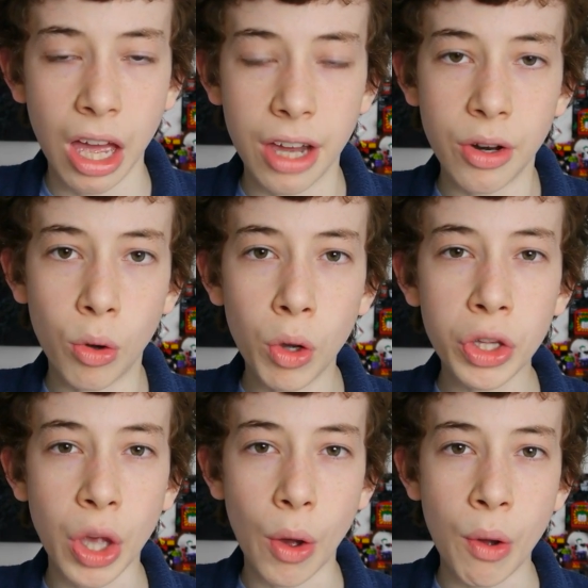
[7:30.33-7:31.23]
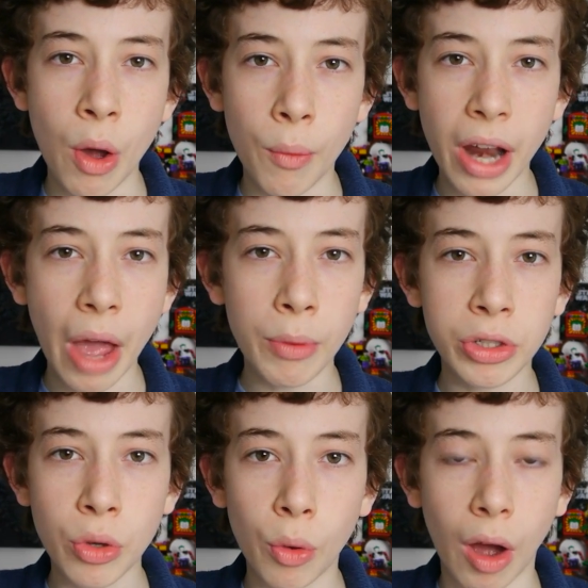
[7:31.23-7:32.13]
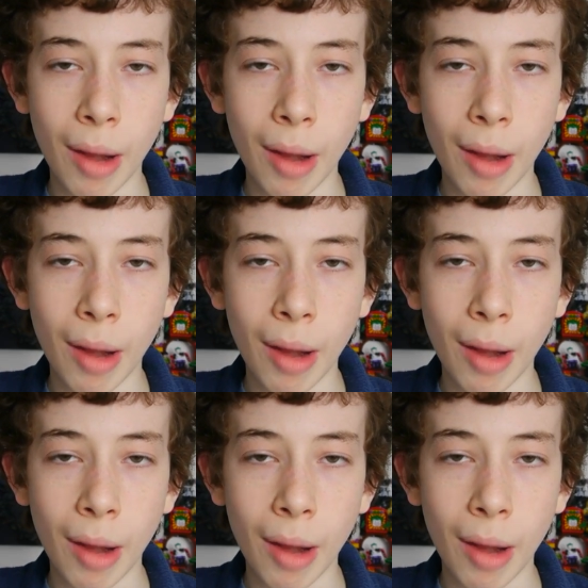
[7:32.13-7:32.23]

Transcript: And also, when I was younger,